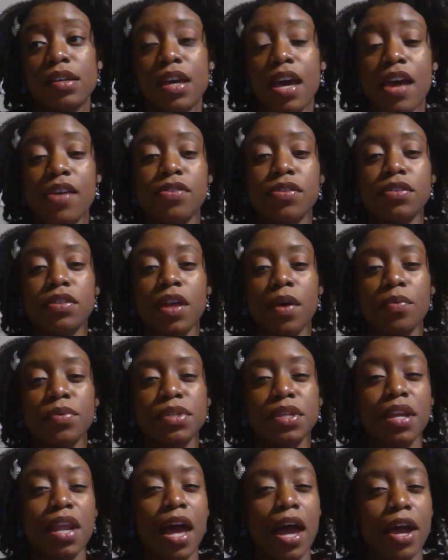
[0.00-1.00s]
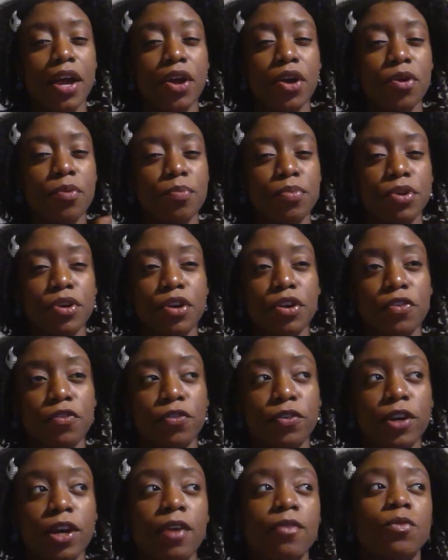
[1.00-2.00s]
I think that was an eye-opener
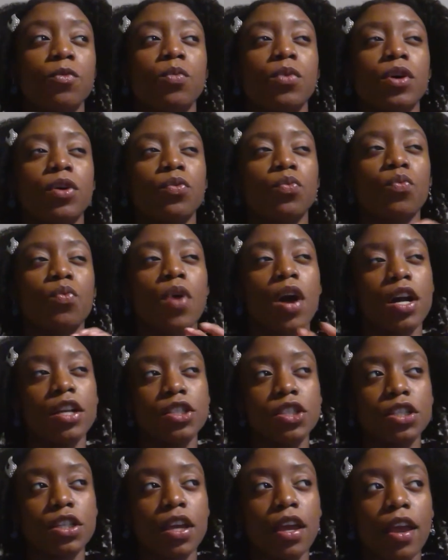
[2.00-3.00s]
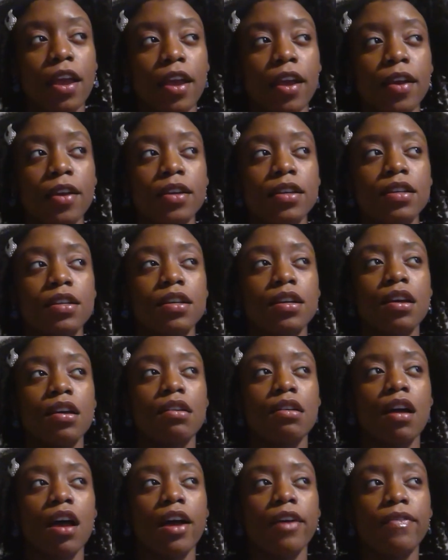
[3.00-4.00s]
for everyone watching
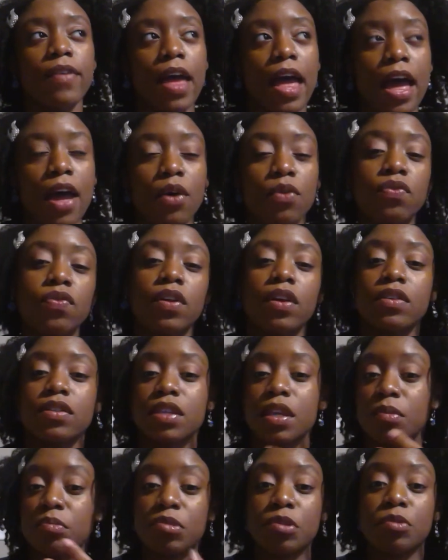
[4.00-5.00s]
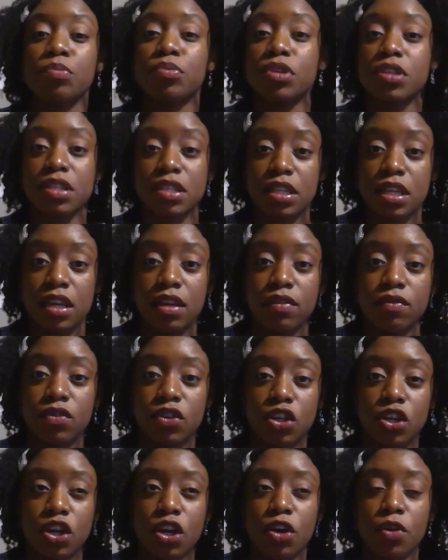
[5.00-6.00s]
of how things can be perceived,
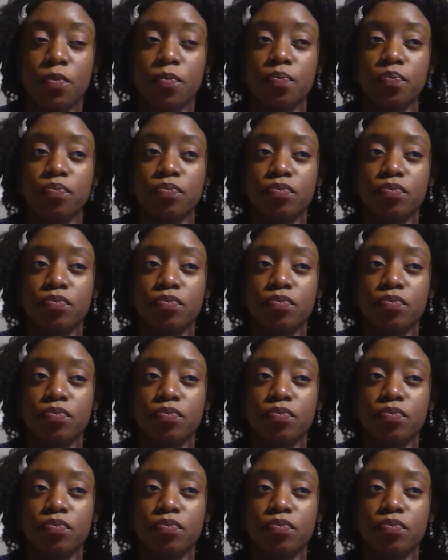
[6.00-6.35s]
you know?